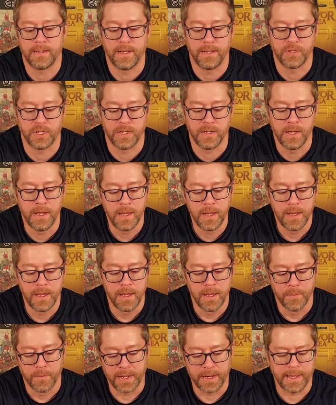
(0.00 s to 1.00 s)
Dungeon,
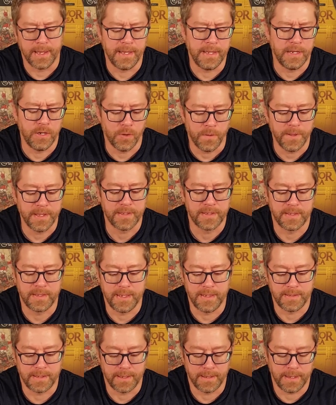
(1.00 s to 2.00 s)
but it's
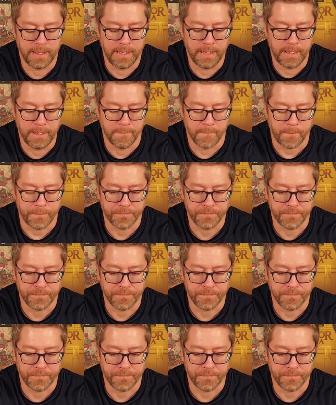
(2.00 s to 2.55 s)
decently